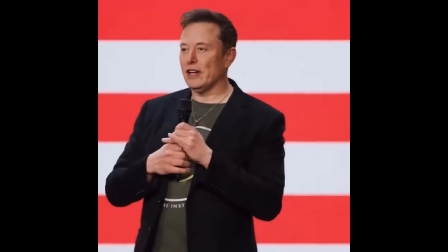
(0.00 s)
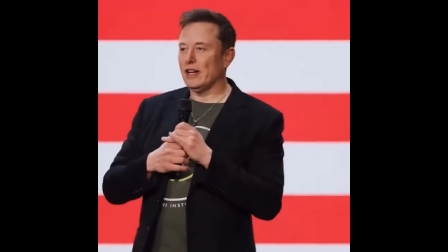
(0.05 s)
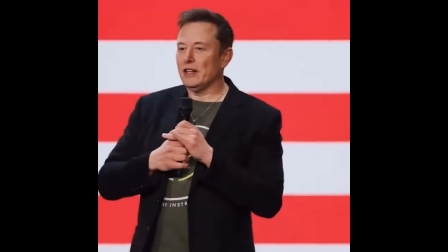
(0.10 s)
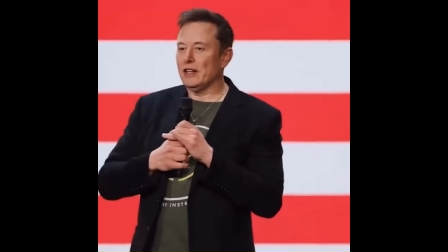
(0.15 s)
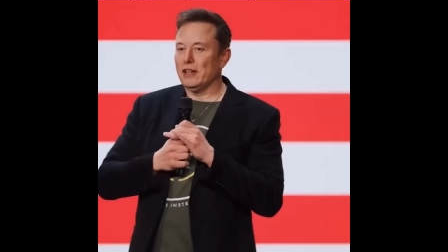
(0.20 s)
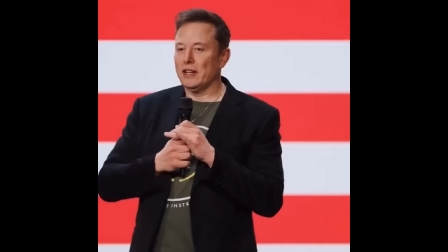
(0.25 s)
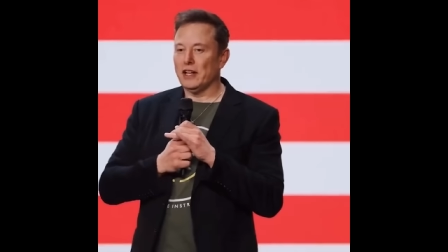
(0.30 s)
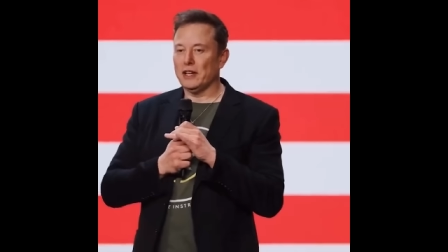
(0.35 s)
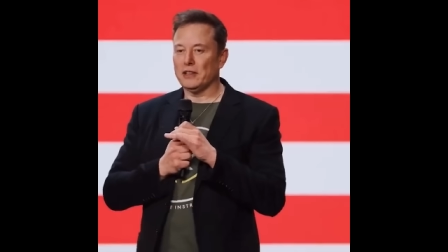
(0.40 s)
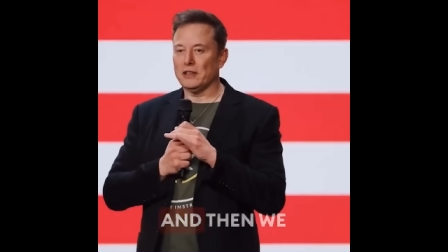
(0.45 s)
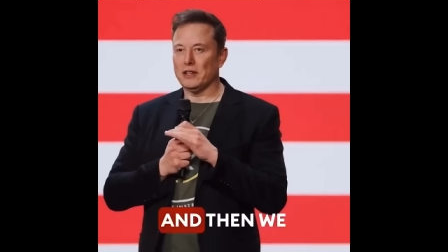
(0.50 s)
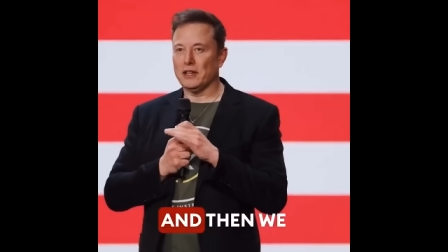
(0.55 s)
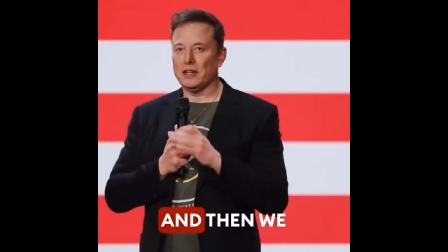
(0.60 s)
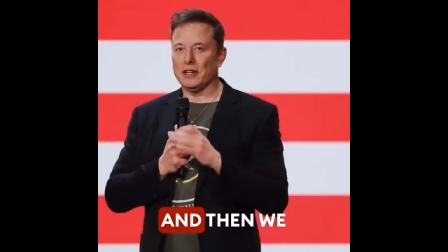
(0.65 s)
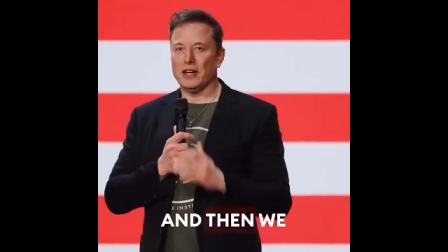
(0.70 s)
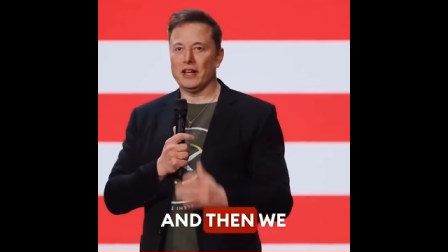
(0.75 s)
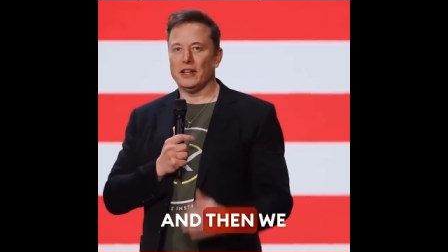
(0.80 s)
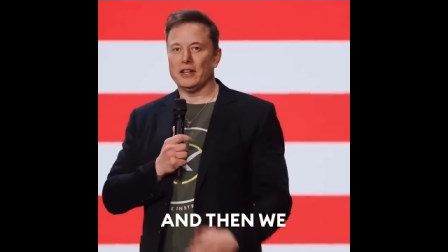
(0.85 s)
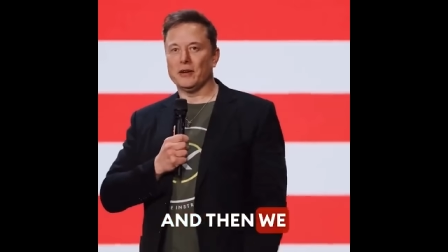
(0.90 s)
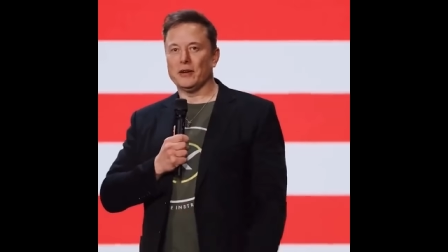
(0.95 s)
And, and, they,
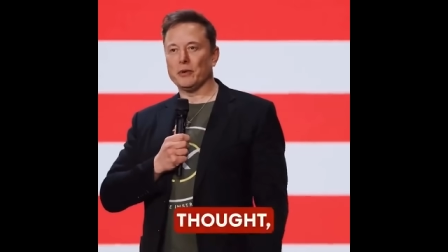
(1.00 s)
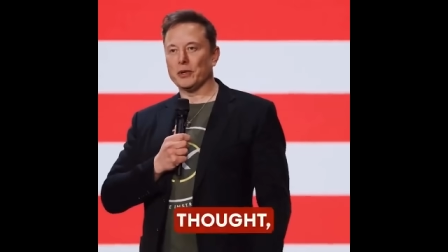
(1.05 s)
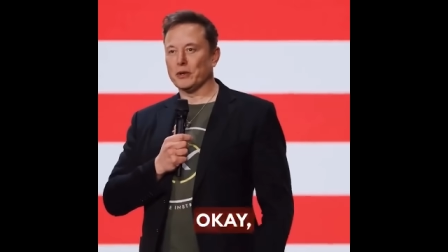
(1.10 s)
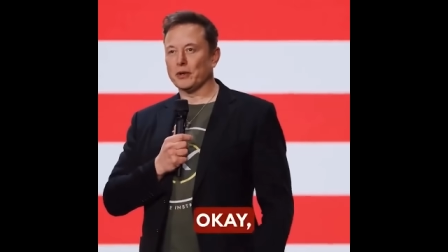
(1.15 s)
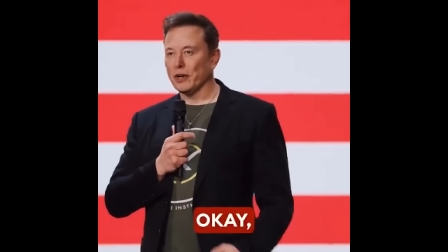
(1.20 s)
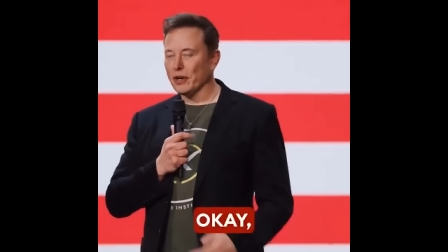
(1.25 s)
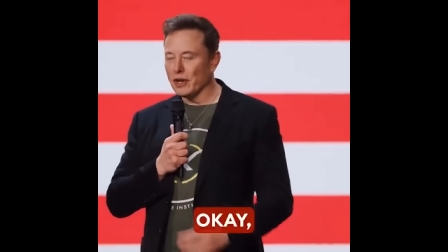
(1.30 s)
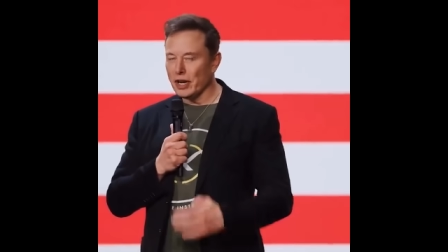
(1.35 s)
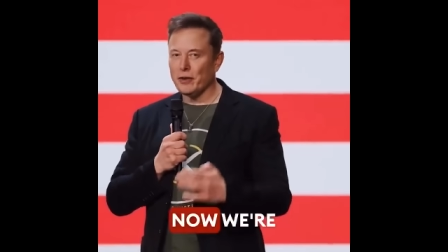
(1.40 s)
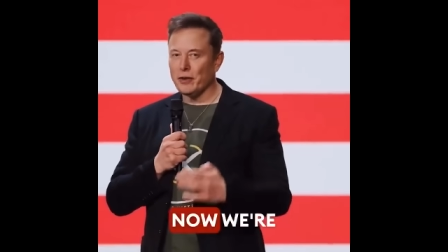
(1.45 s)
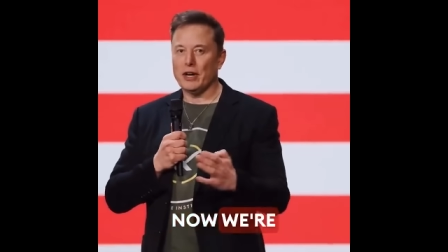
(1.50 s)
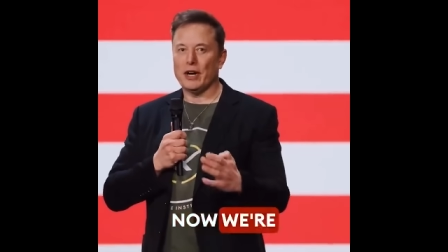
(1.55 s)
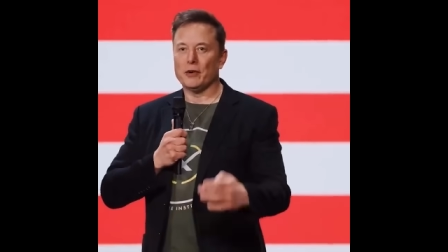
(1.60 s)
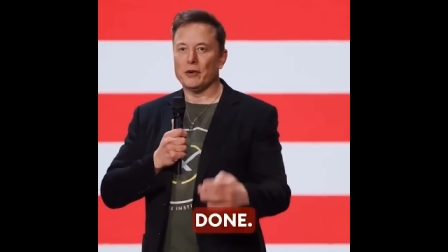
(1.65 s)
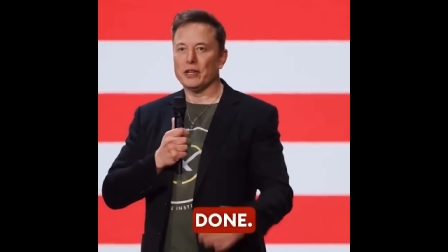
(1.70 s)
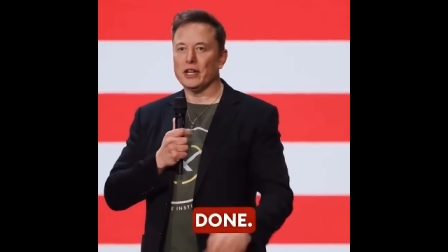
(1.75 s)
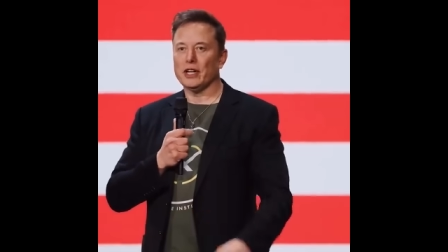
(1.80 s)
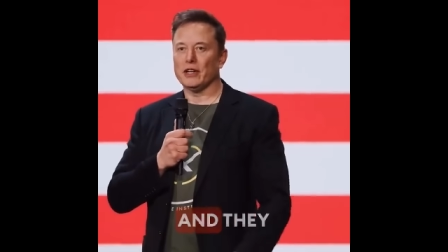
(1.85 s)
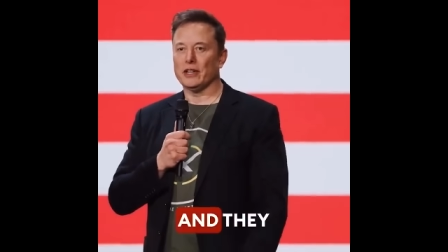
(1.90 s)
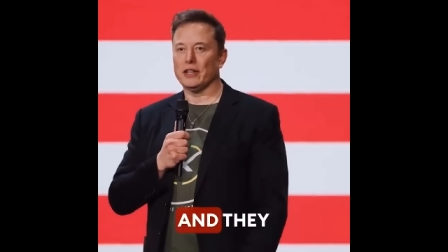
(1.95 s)
and, and then we thought, okay, well, now
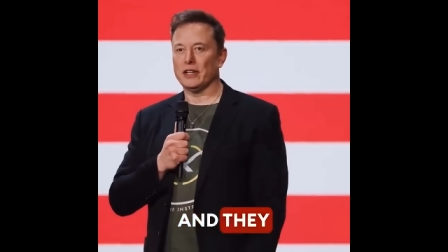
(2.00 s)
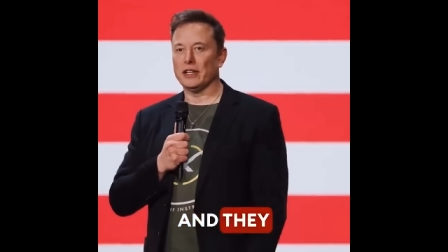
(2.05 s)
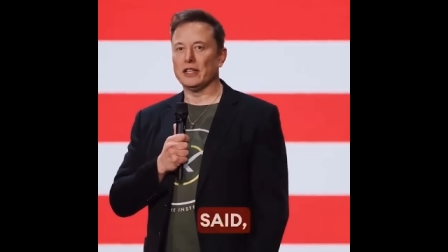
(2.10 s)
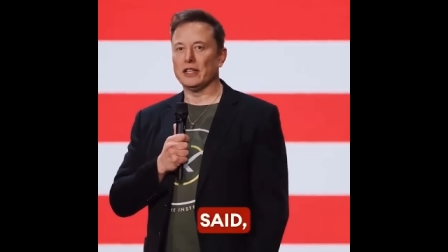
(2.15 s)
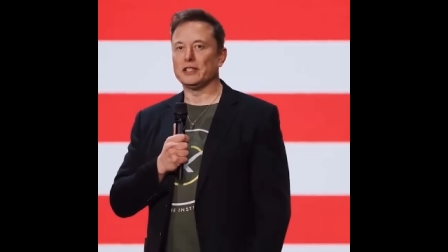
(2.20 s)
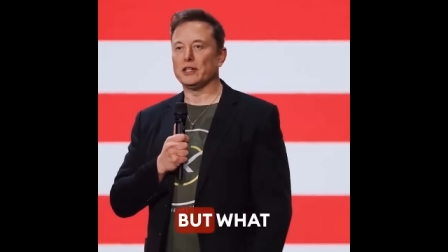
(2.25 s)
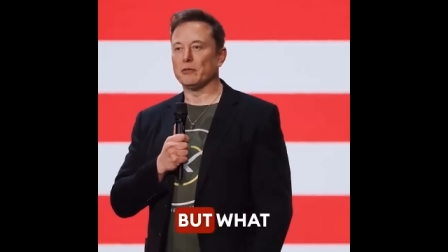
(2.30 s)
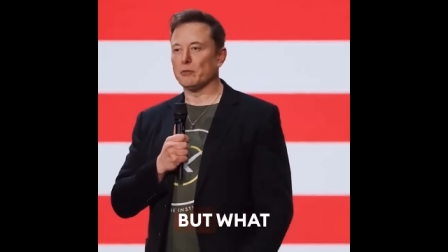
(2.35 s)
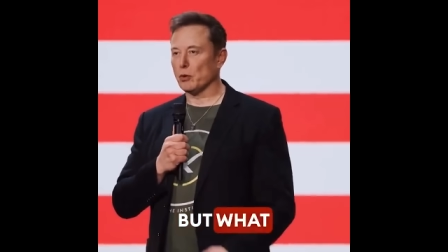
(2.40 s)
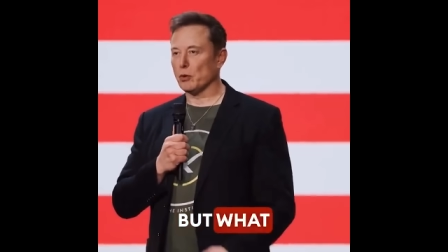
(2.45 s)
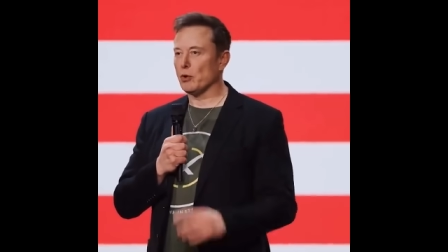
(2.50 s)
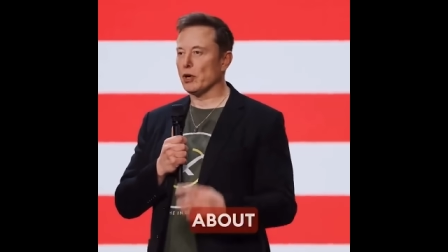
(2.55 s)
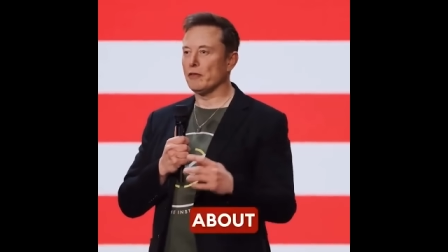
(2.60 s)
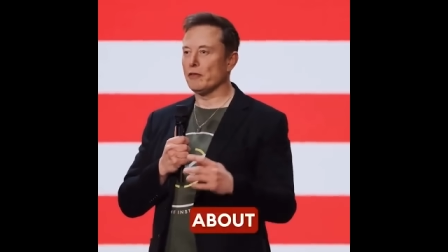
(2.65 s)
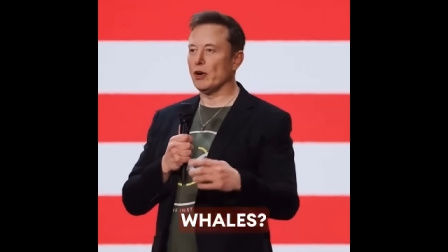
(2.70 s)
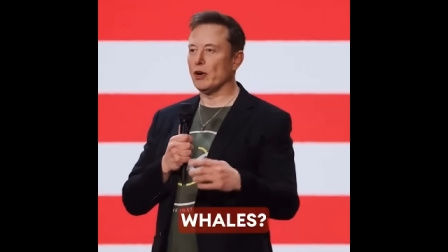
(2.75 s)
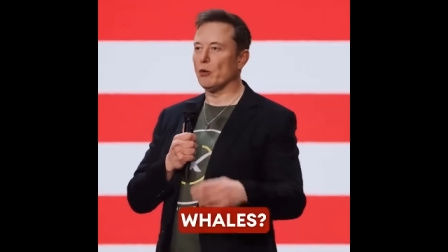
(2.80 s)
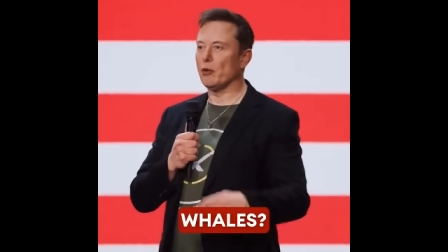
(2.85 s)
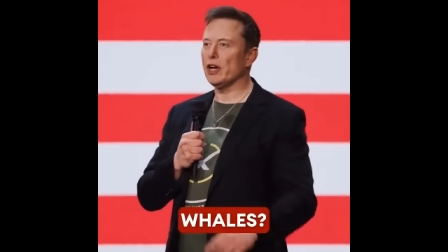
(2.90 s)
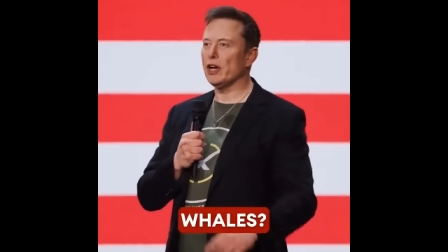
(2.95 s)
we're done. And they said, but what
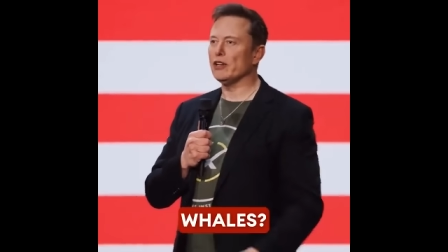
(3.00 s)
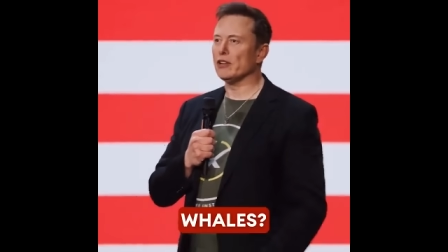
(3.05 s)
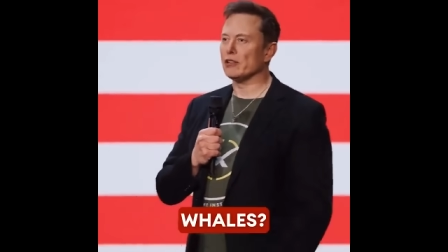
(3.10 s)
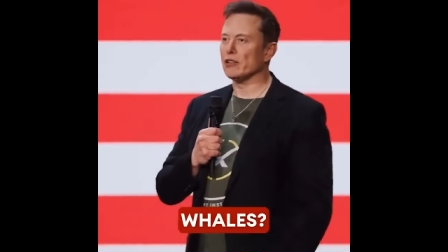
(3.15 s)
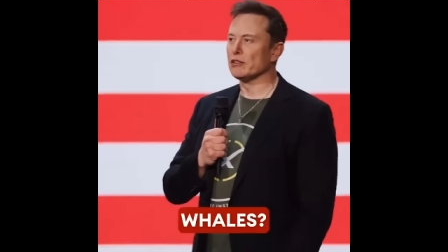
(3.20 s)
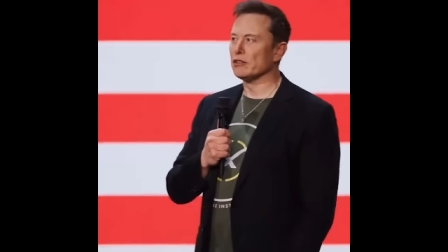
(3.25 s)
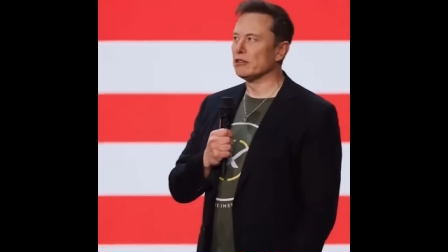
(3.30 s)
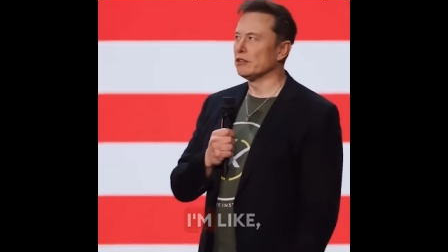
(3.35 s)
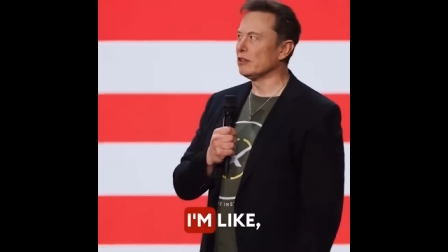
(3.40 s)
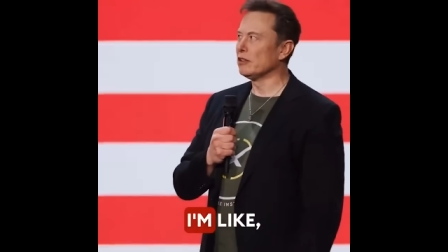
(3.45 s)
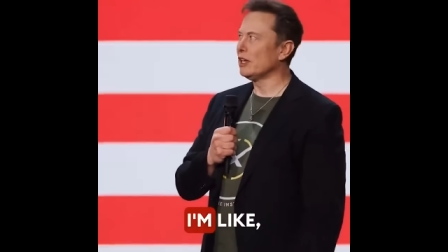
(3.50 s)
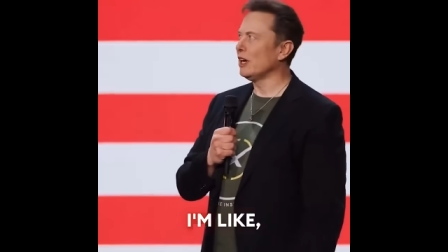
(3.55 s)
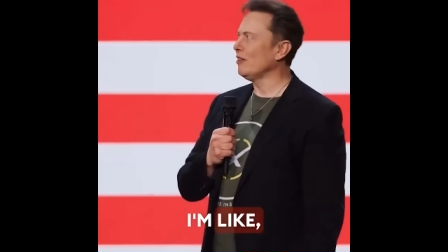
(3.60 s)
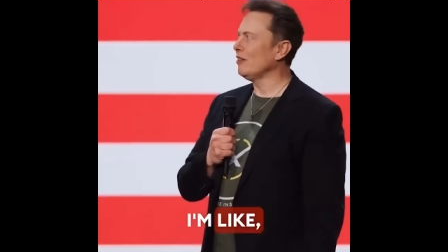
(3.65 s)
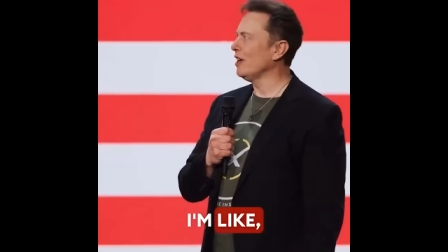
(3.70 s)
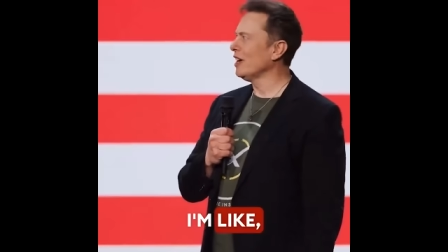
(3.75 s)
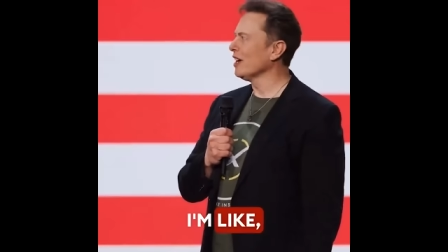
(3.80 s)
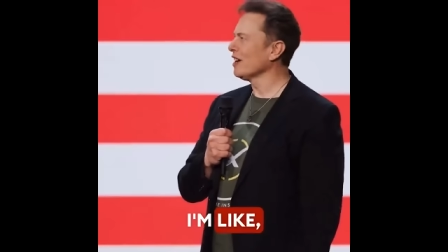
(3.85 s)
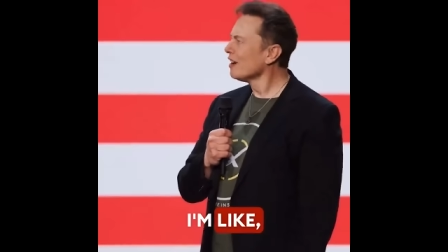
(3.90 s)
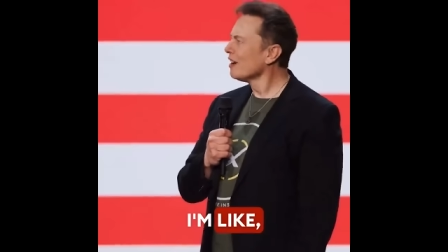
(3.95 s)
about whales? I'm
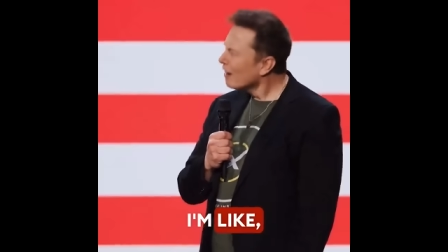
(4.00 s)
like,